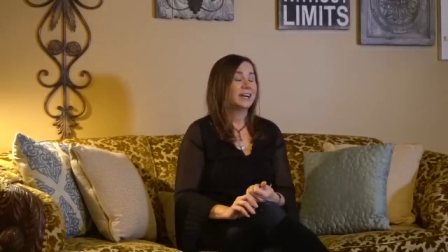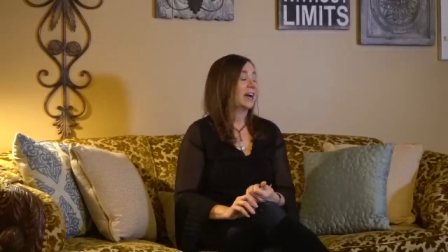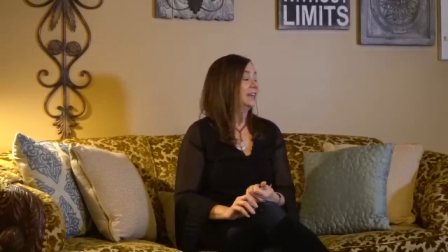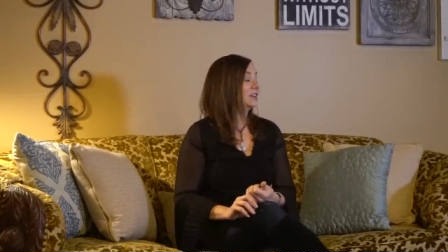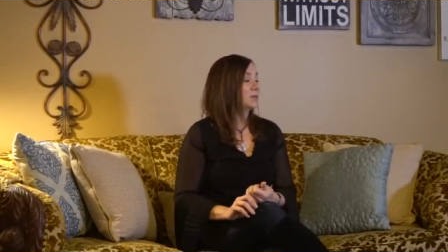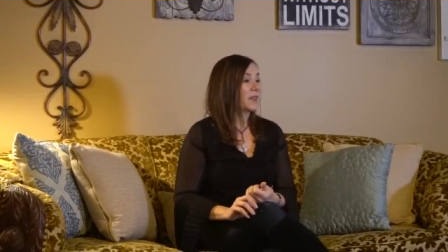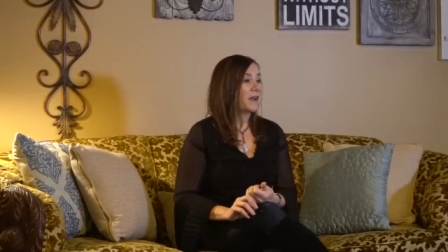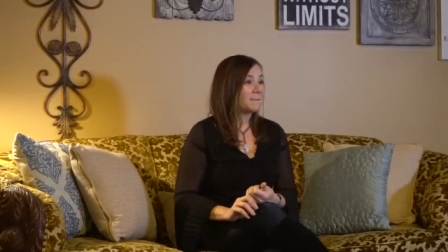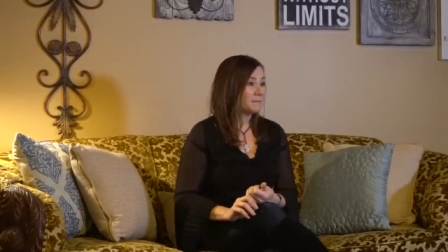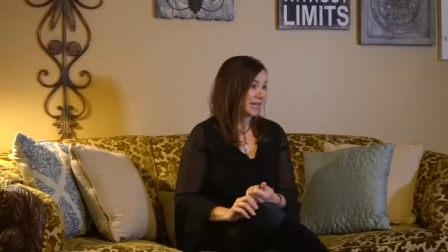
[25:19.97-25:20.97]
I didn't know what
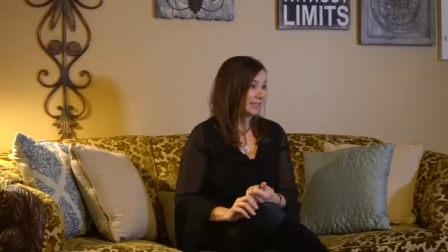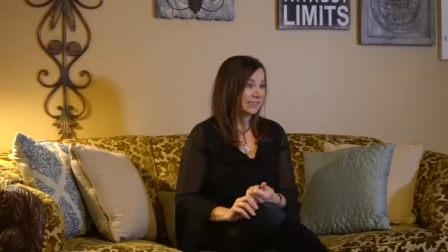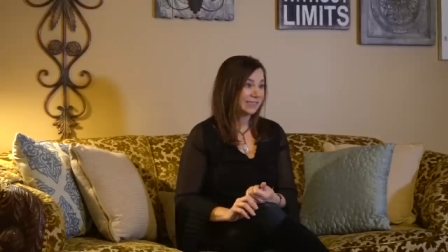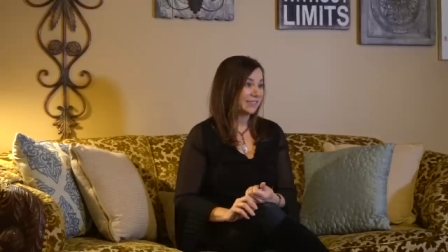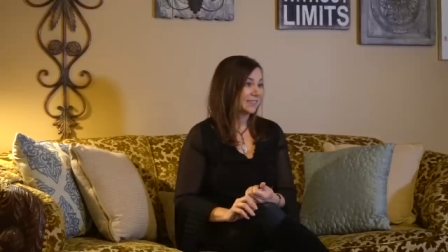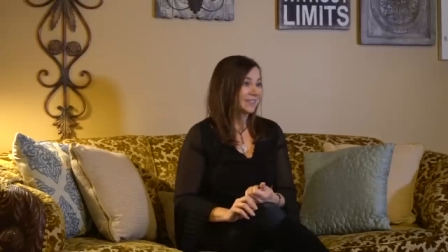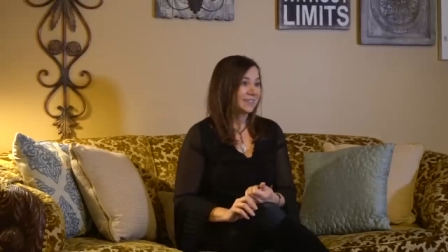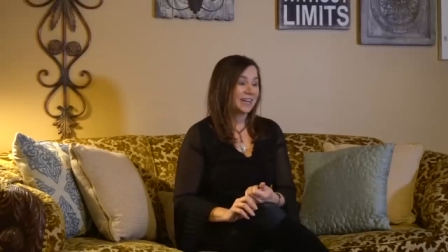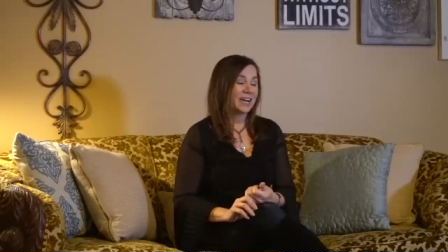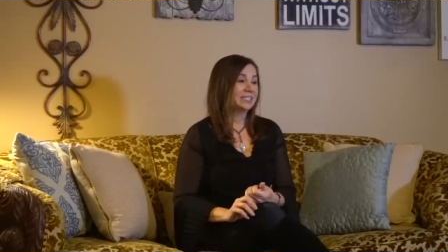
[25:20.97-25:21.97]
that meant.
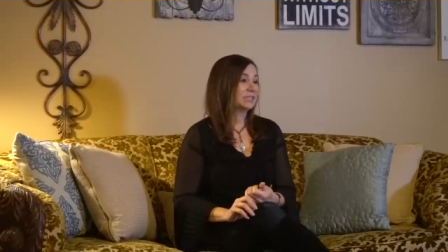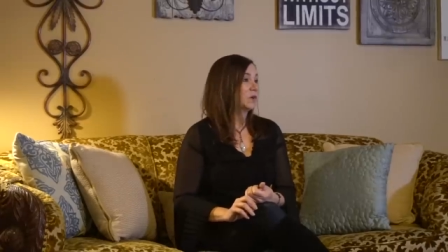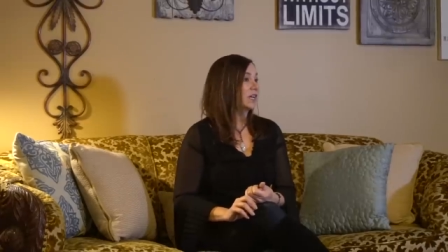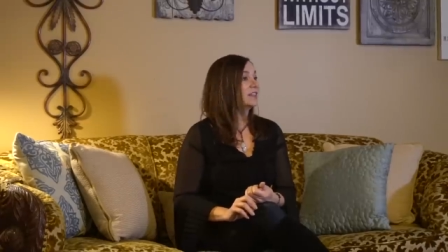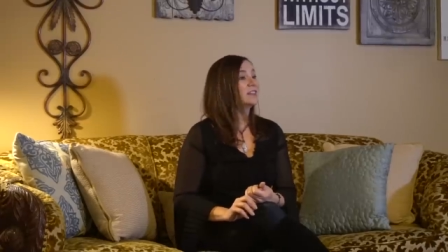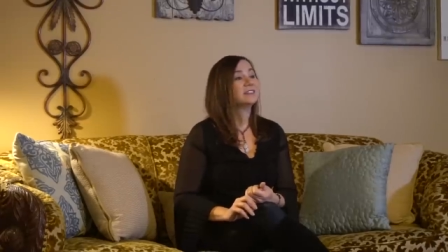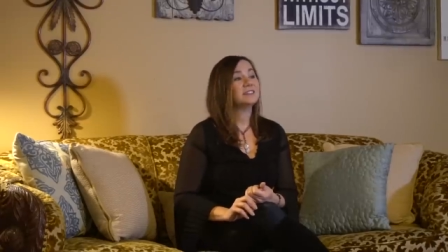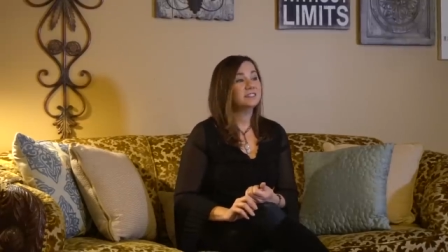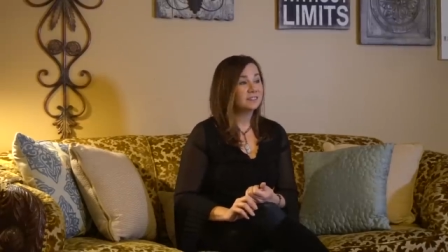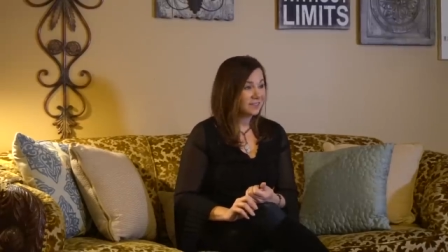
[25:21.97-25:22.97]
I didn't want anything to
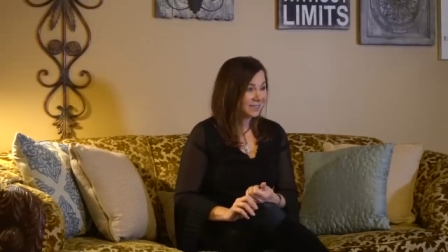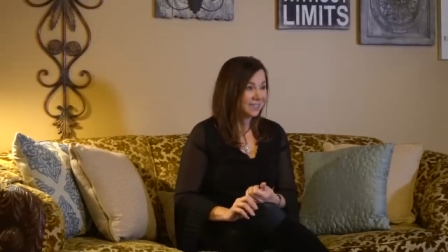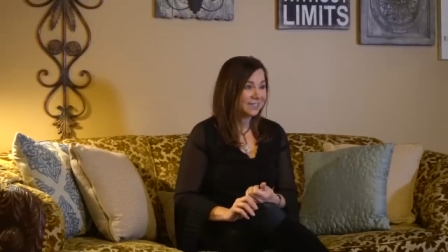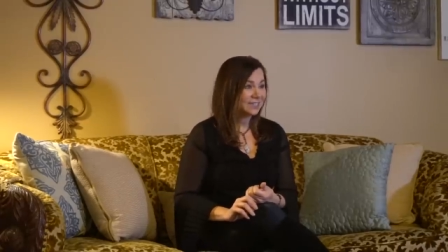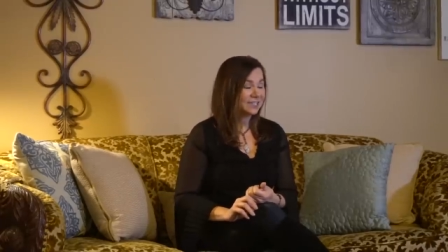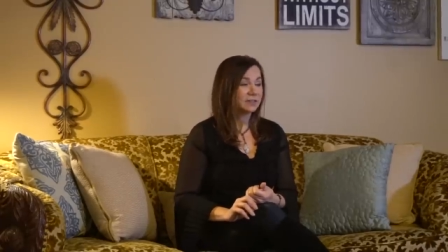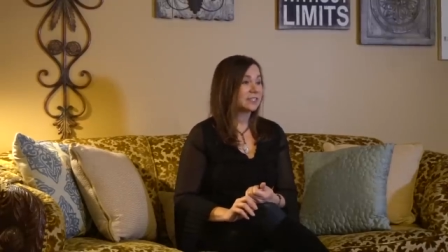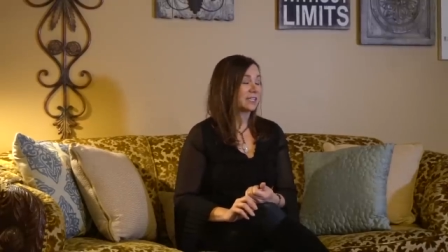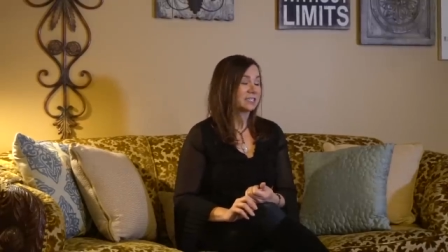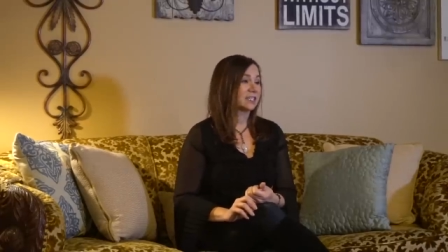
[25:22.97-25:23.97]
do with it. I was
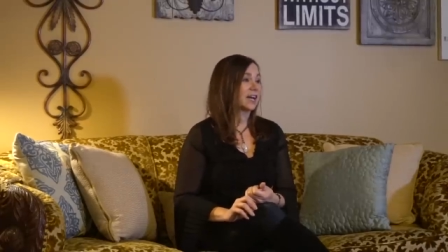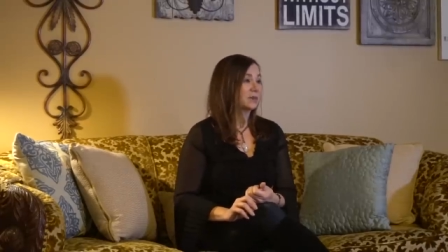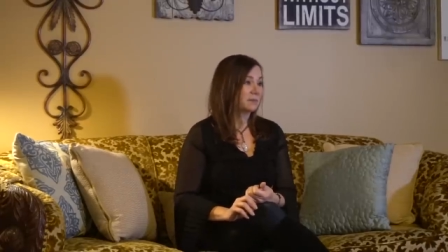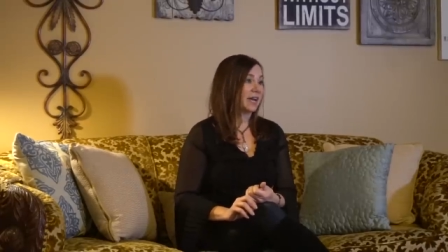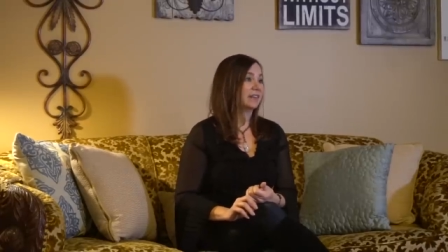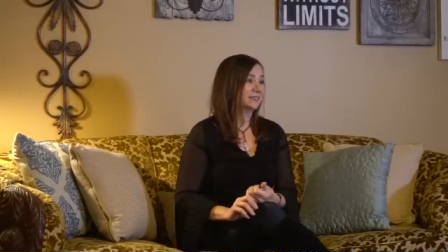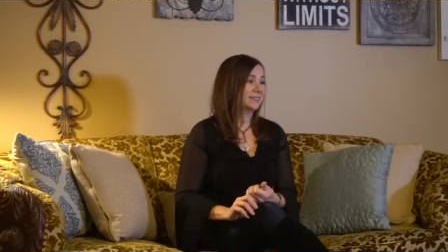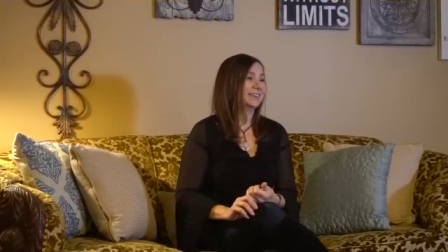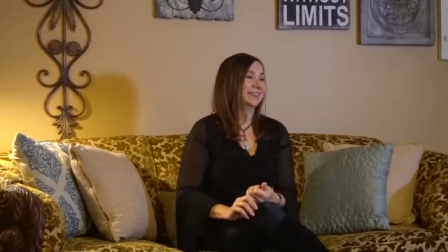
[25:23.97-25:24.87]
actually kind of mad